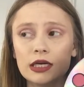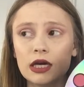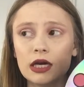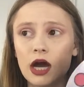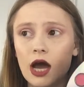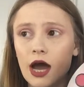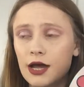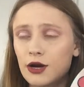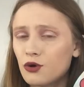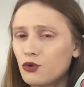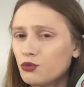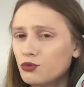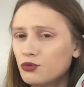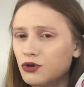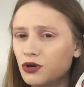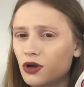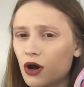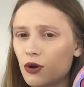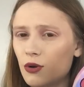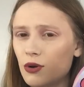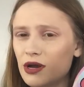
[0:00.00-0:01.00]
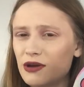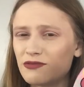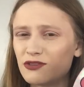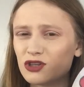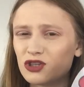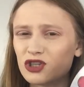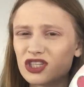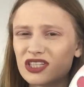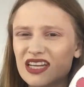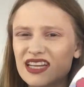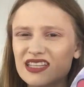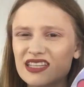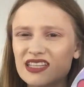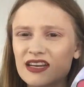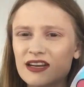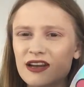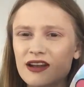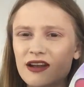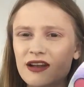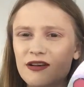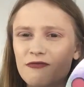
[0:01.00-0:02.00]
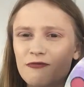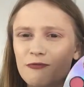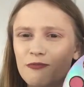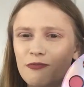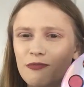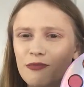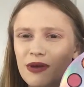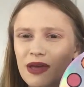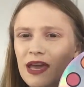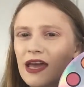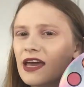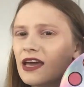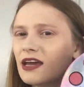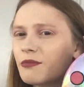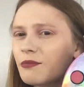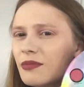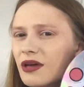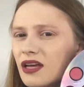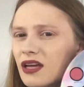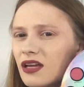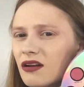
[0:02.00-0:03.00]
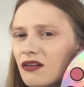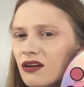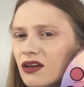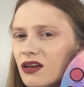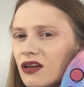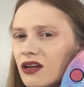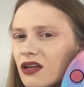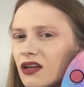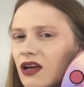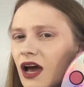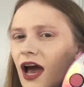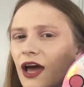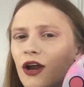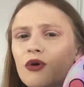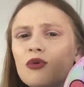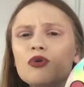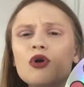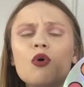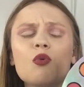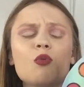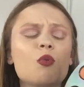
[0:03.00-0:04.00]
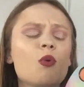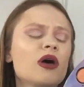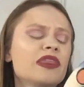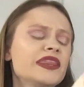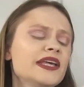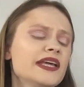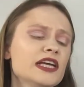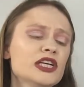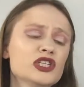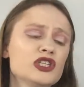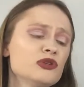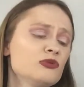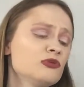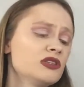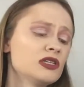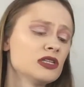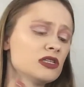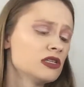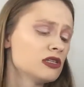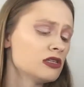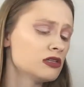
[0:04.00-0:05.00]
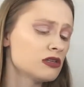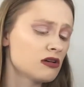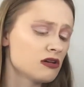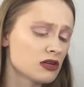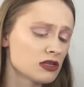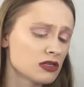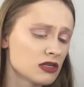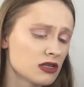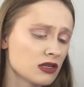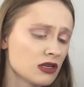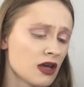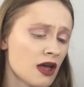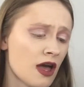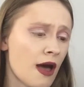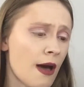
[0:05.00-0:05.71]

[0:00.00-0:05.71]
I don't know if there just isn't enough pigment in it. I don't know what the issue with this is, honestly.